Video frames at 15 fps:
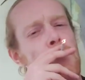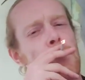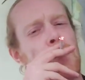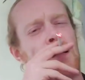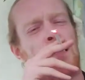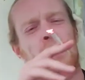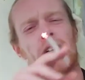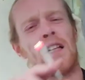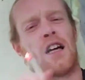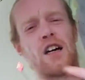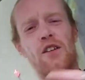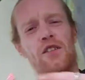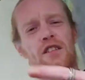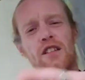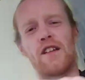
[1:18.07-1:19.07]
I
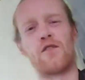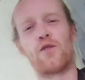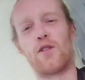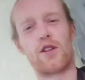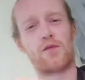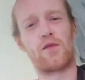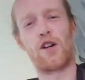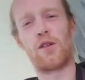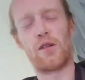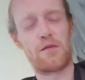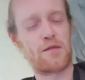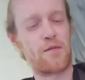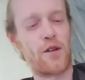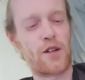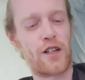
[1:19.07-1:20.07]
know this never works well when I'm
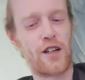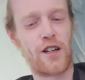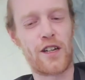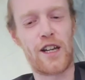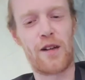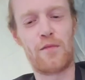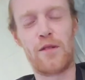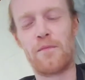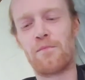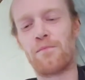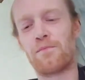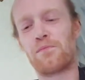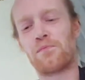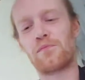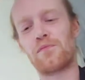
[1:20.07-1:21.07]
smoking on camera.
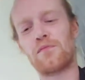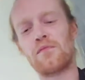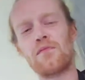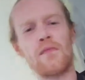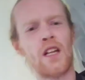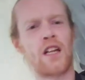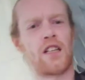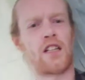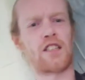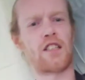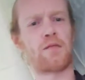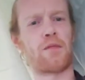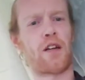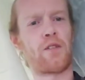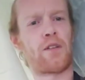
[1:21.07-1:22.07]
You like this
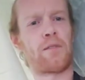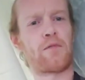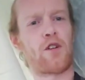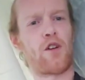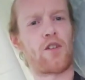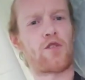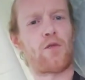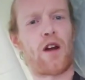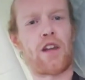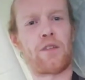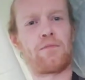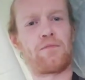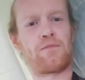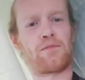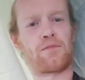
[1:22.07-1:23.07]
by the way? Court swagger.
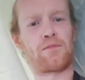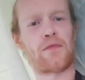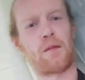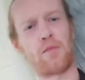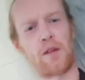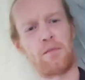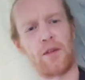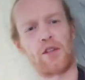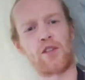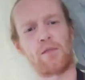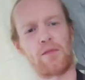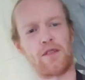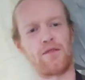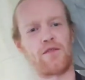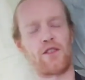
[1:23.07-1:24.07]
I'll put a picture up
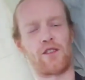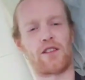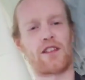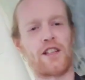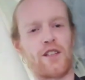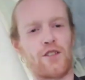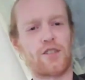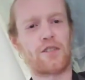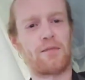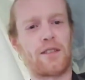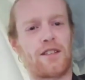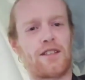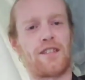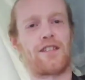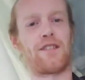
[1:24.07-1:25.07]
of the full thing, it looks a bit
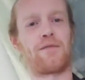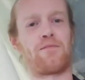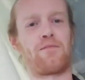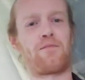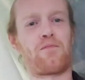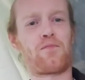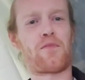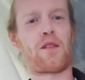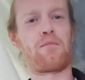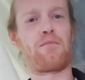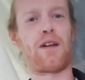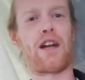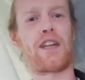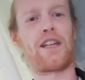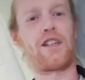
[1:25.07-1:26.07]
uh,
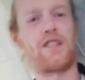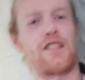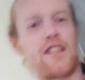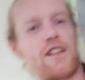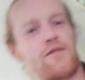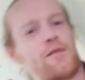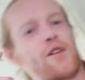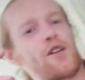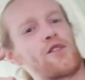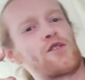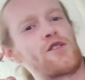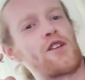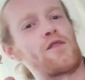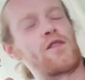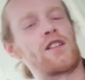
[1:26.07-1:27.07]
baggy because I have to be
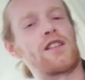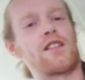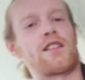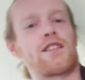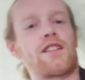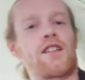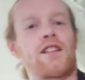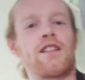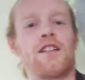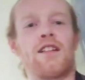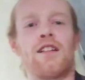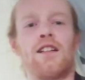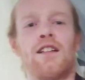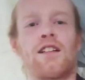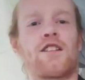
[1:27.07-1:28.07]
hunched over in this thing.
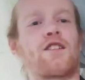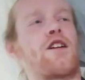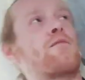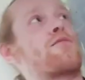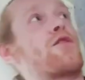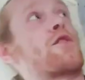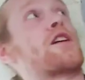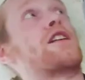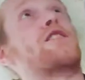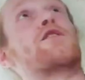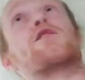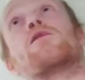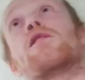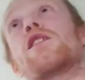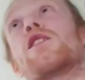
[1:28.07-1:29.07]
Because it got broken
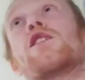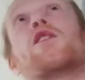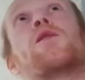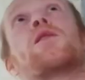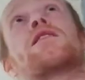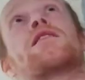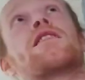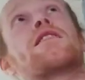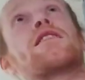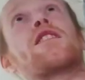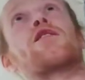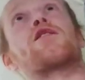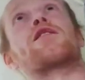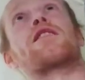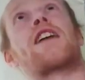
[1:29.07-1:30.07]
into, you're going to notice this thing
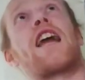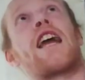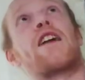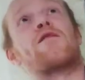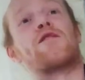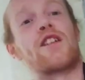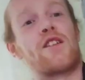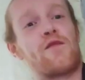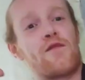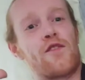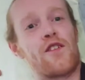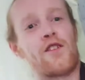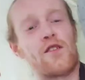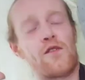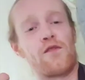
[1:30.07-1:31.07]
just caves in
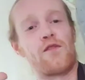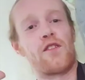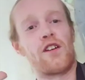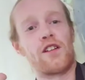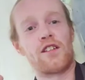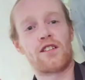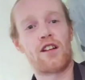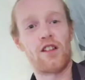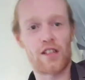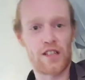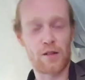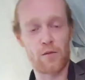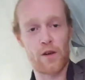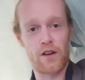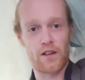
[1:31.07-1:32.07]
further and further. It's going to look
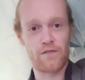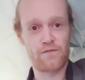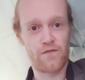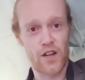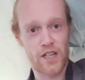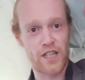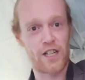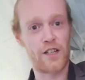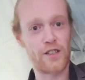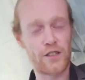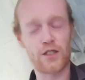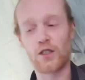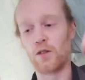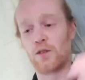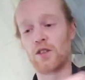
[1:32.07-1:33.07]
like I'm wearing a fucking
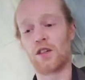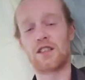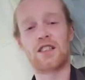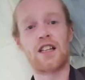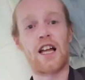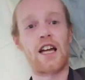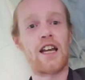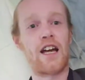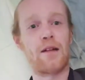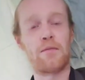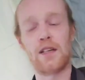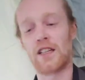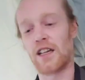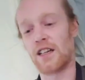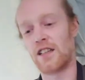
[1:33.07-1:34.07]
Ku Klux Klan hat
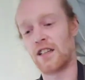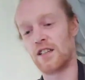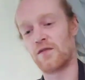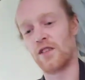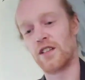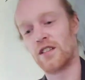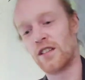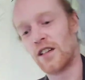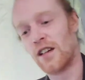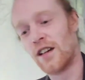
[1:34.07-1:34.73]
by the end of these vids.